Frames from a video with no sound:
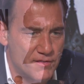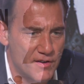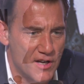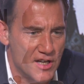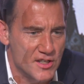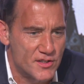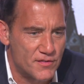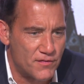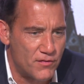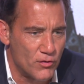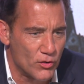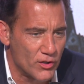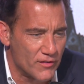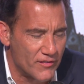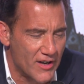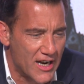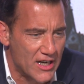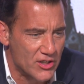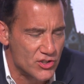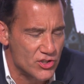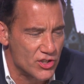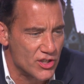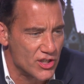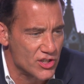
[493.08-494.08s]
it's full of
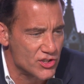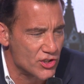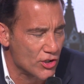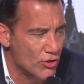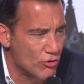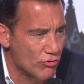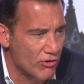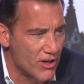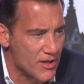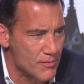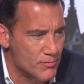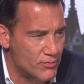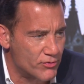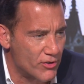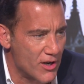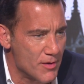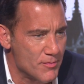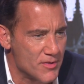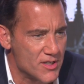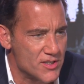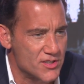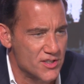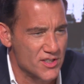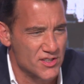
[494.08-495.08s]
action, it's a great
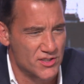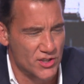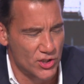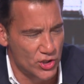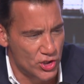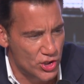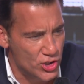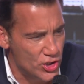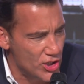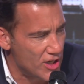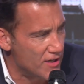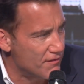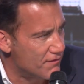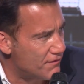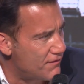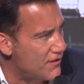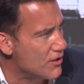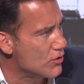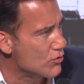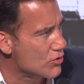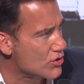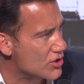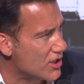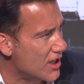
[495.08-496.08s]
premise, it's a, it
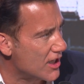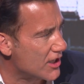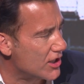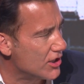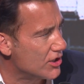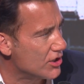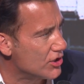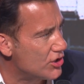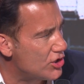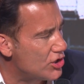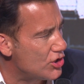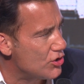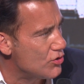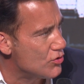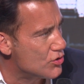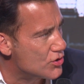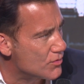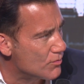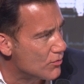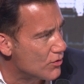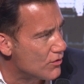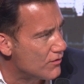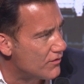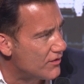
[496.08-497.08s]
feels like a huge
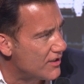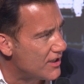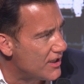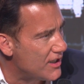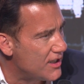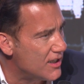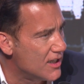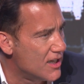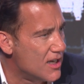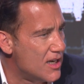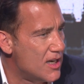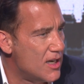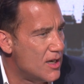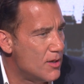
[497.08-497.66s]
movie,